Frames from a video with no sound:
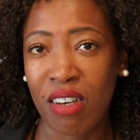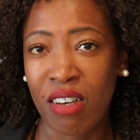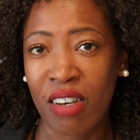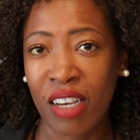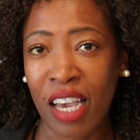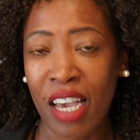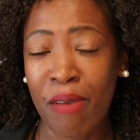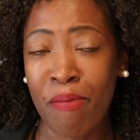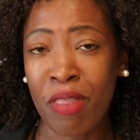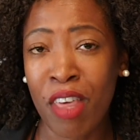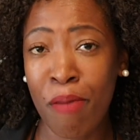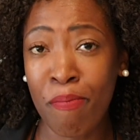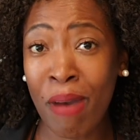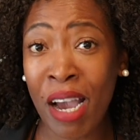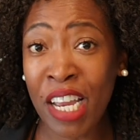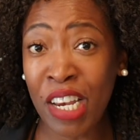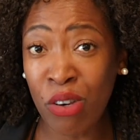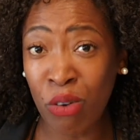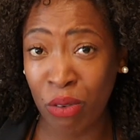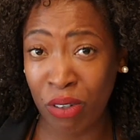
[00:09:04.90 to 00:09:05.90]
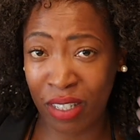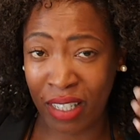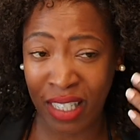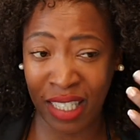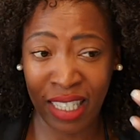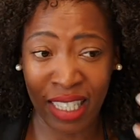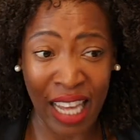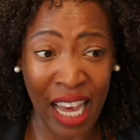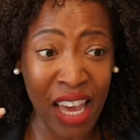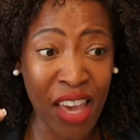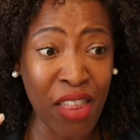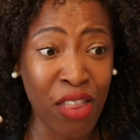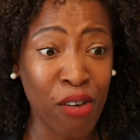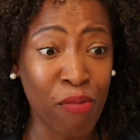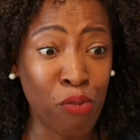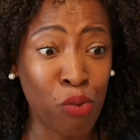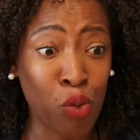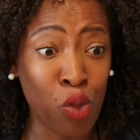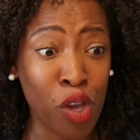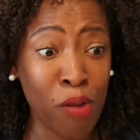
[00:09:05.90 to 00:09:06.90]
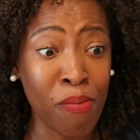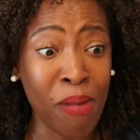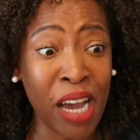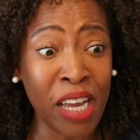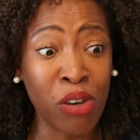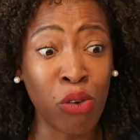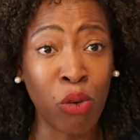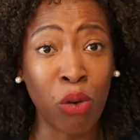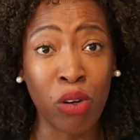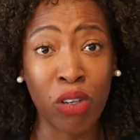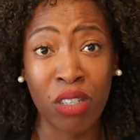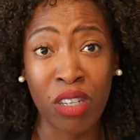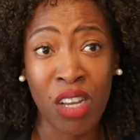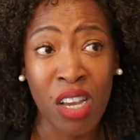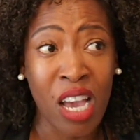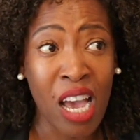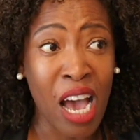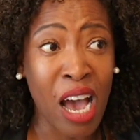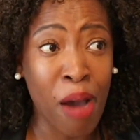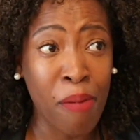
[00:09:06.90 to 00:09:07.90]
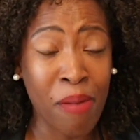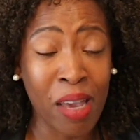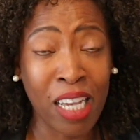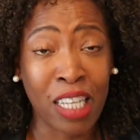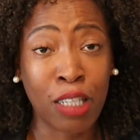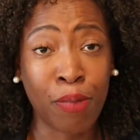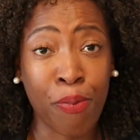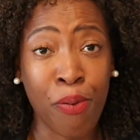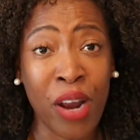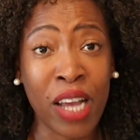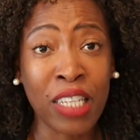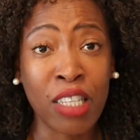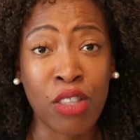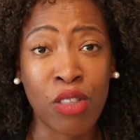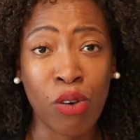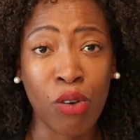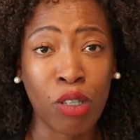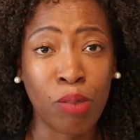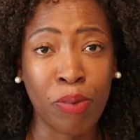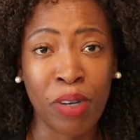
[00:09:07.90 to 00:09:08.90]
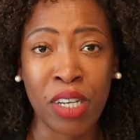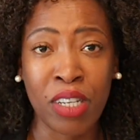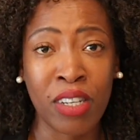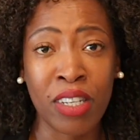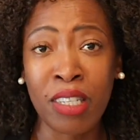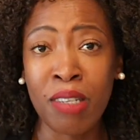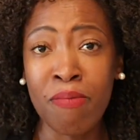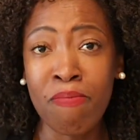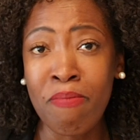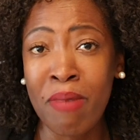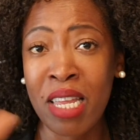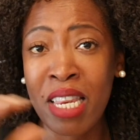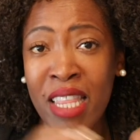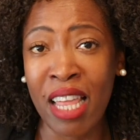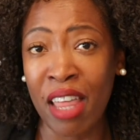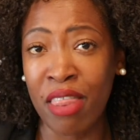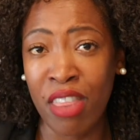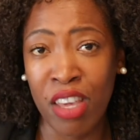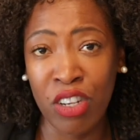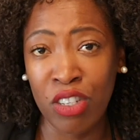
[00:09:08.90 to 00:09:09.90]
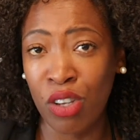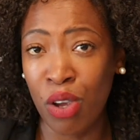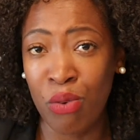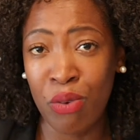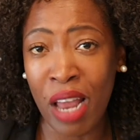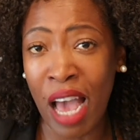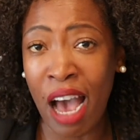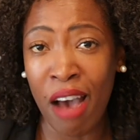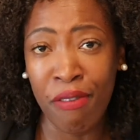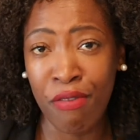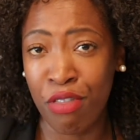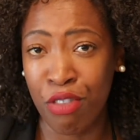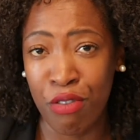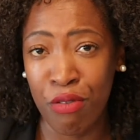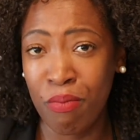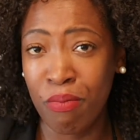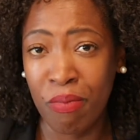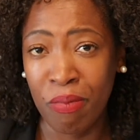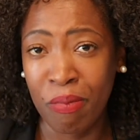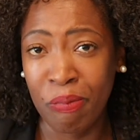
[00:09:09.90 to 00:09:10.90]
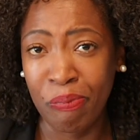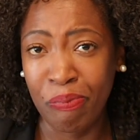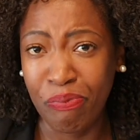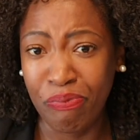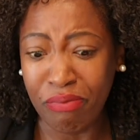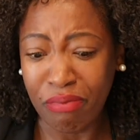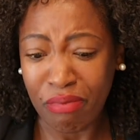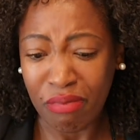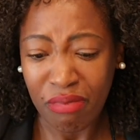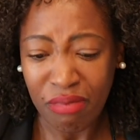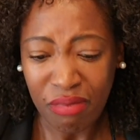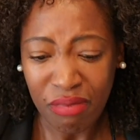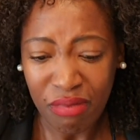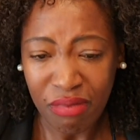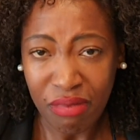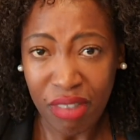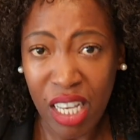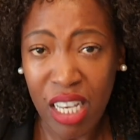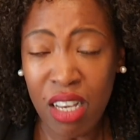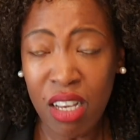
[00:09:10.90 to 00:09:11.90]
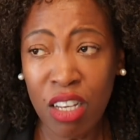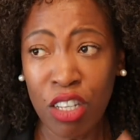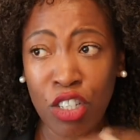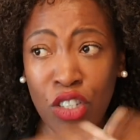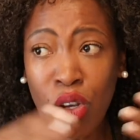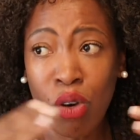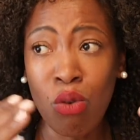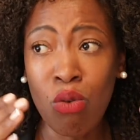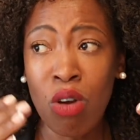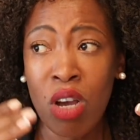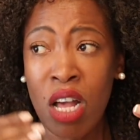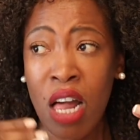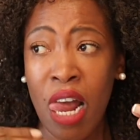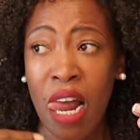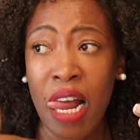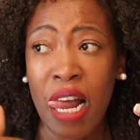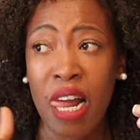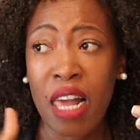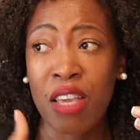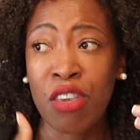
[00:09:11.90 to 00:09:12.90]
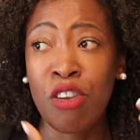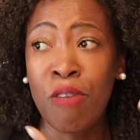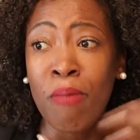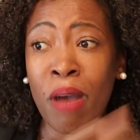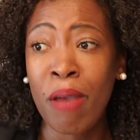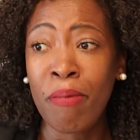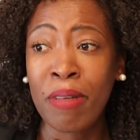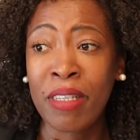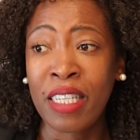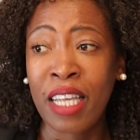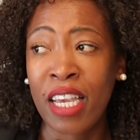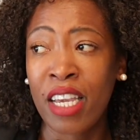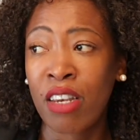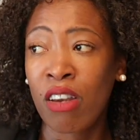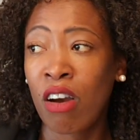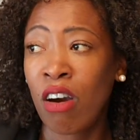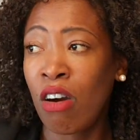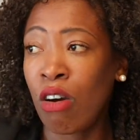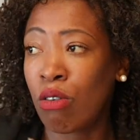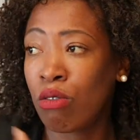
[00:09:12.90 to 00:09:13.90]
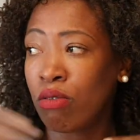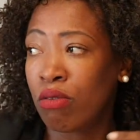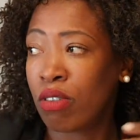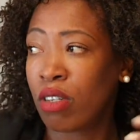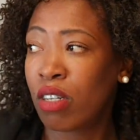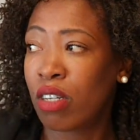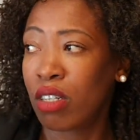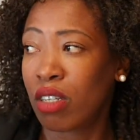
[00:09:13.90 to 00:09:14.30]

Okay, they might not say them, they might not express those, but it doesn't mean that they don't have them. So you might be saying, oh,